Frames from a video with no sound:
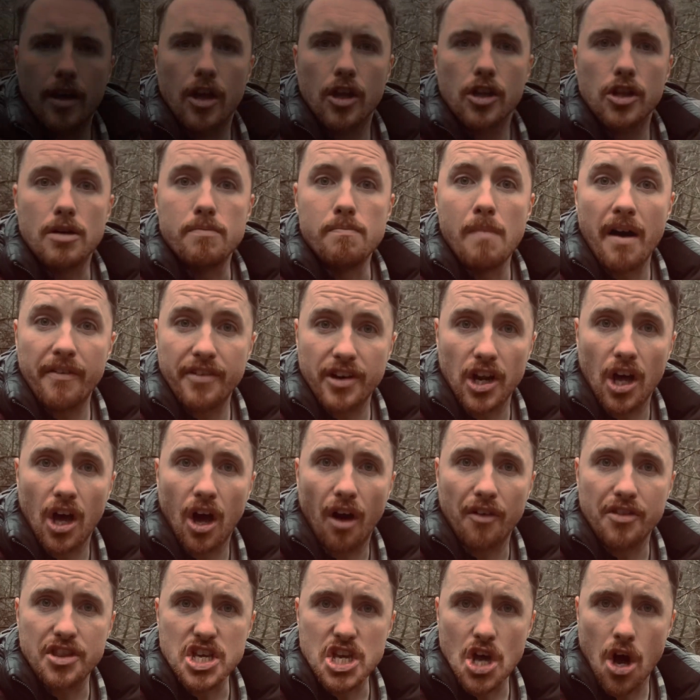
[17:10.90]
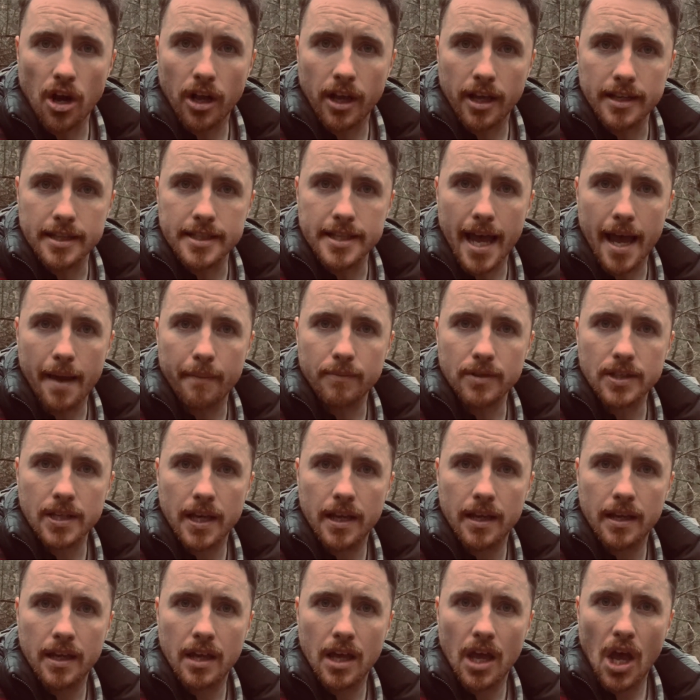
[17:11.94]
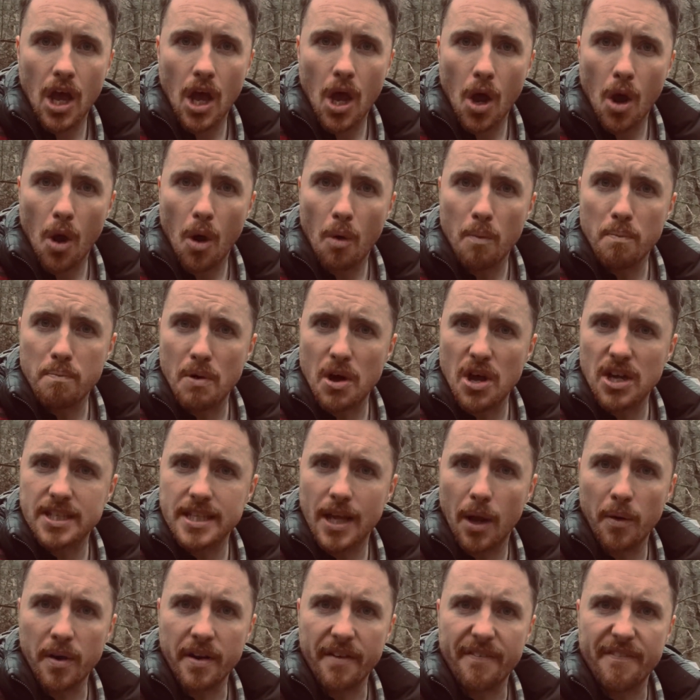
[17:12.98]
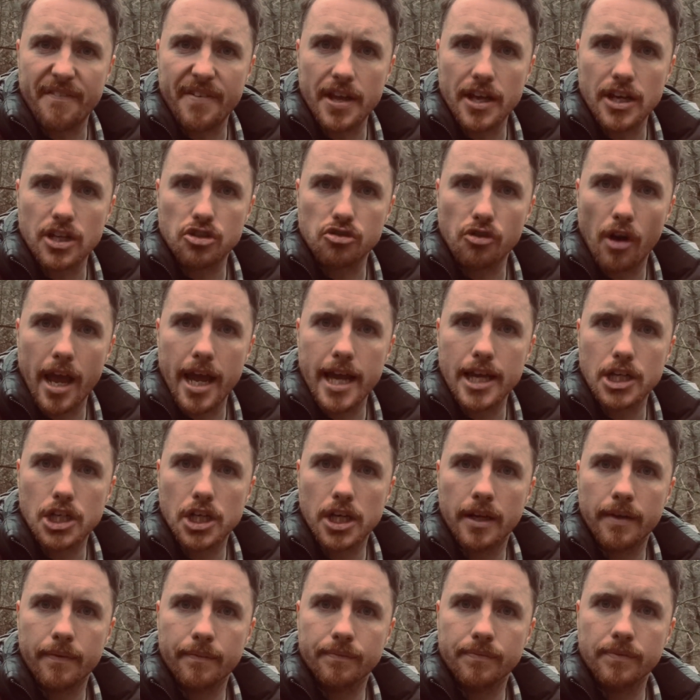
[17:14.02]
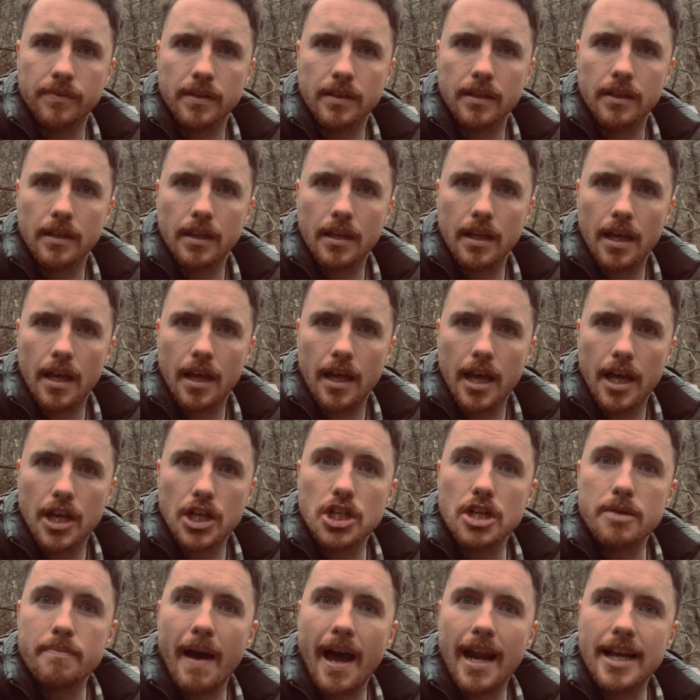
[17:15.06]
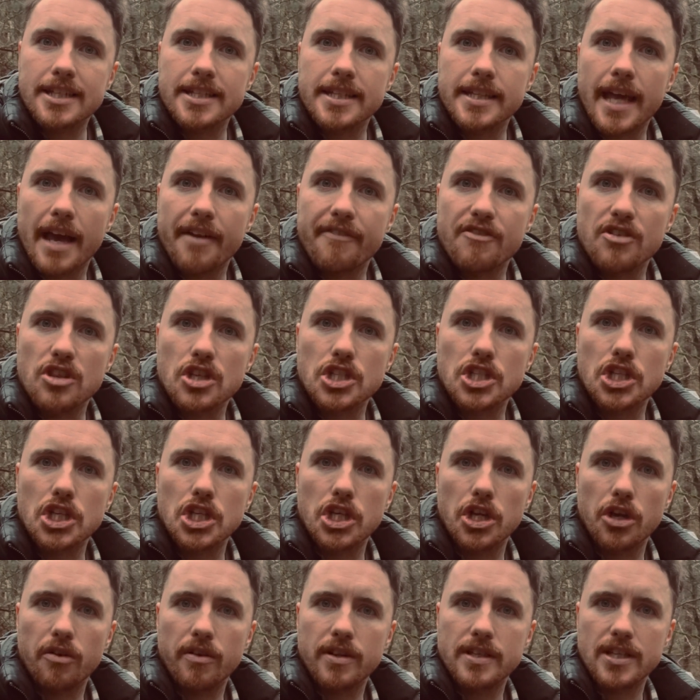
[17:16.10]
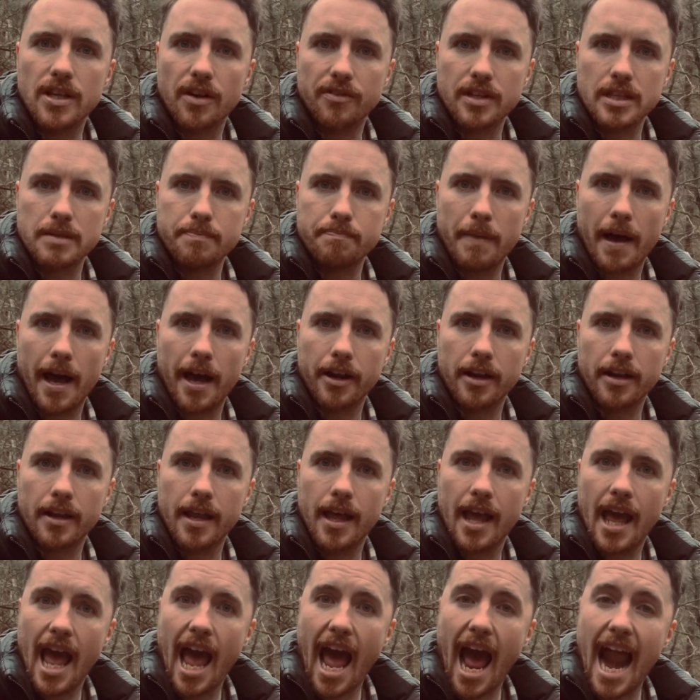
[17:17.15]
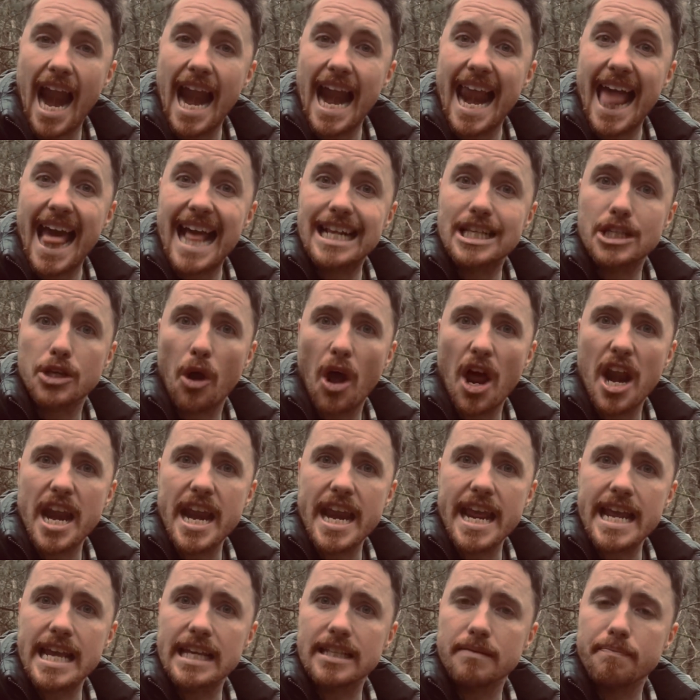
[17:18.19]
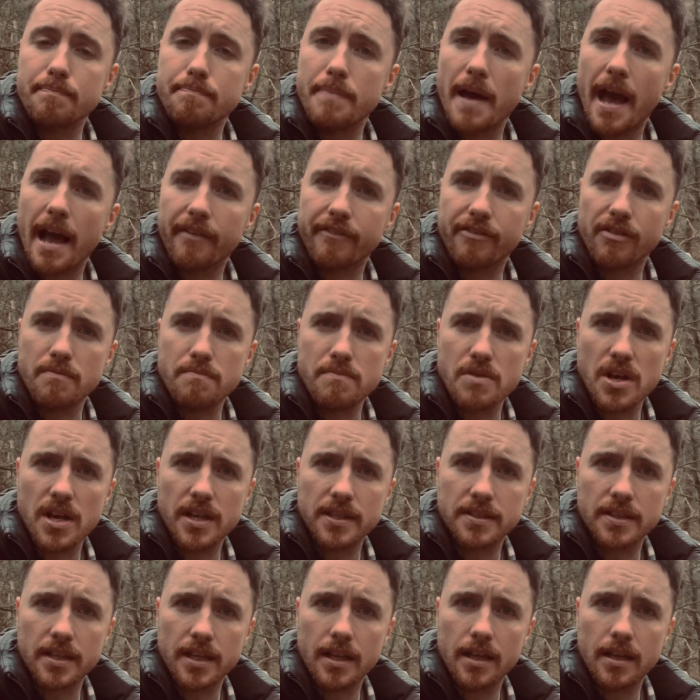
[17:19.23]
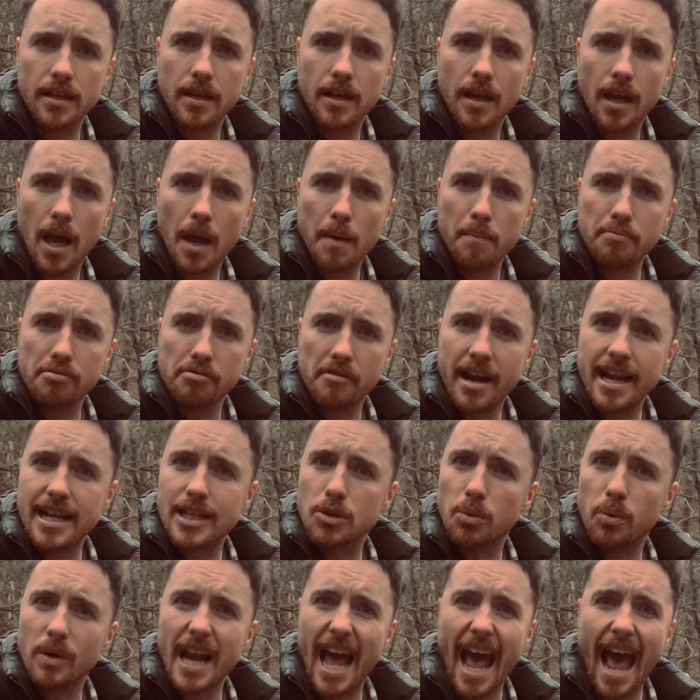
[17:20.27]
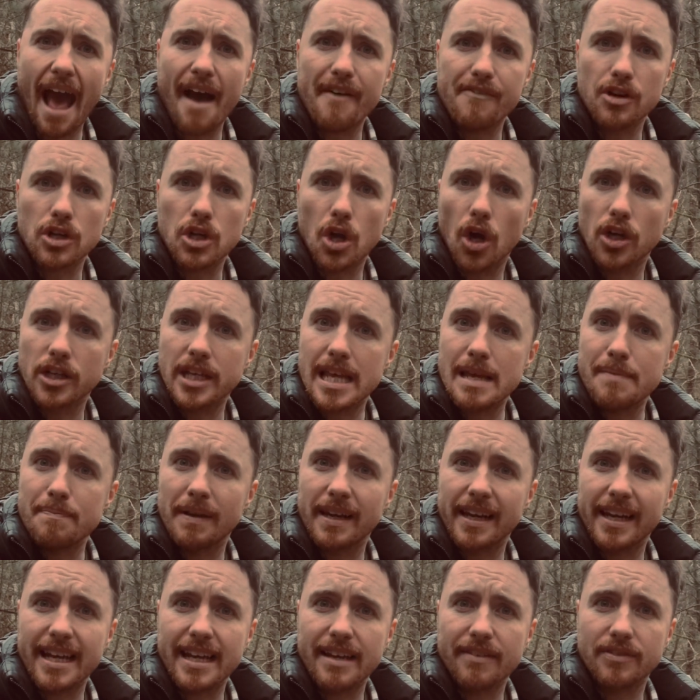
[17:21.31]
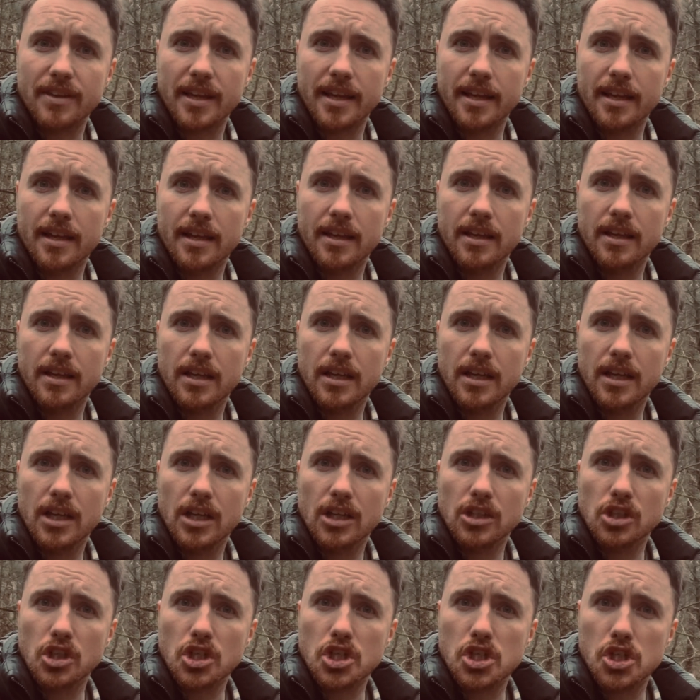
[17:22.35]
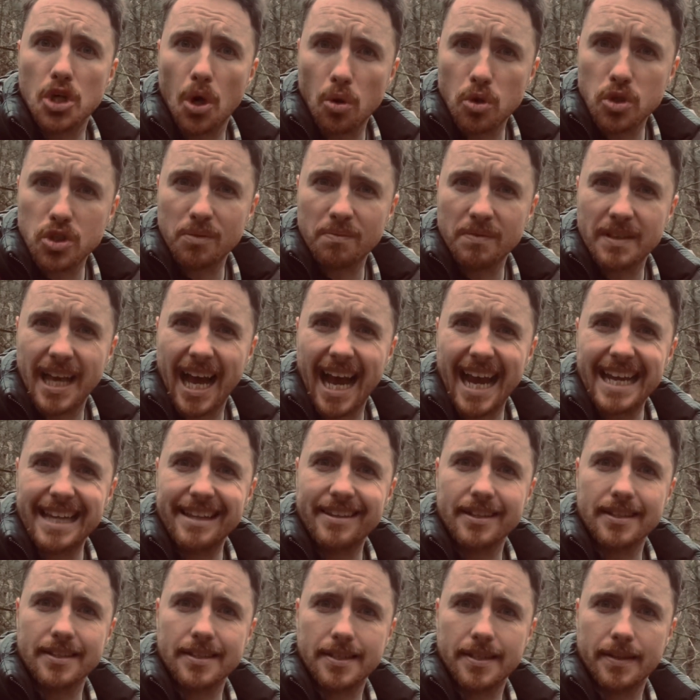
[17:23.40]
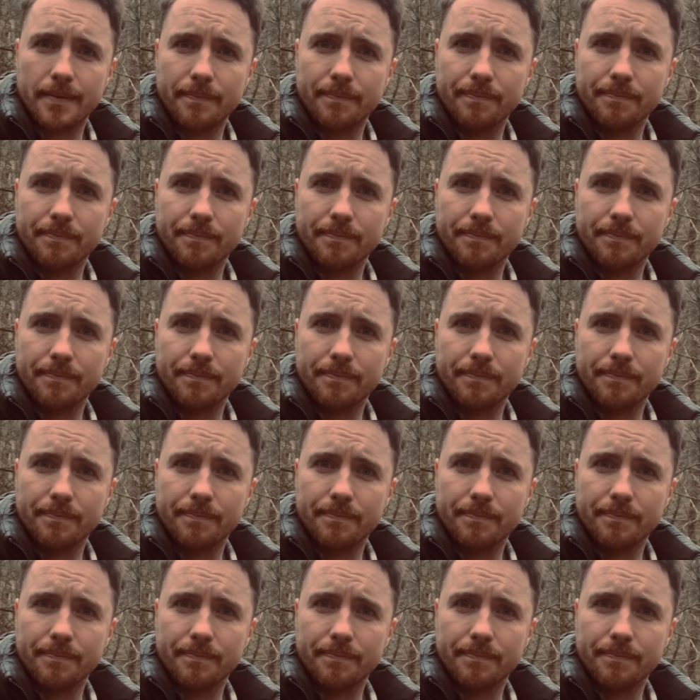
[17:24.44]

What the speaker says: The mother of the young condemned burst out in a fierce rage. She managed to get through the security of this Baron and laid to her knees and begged for mercy, prayed to whatever God he believed in to show some kindness.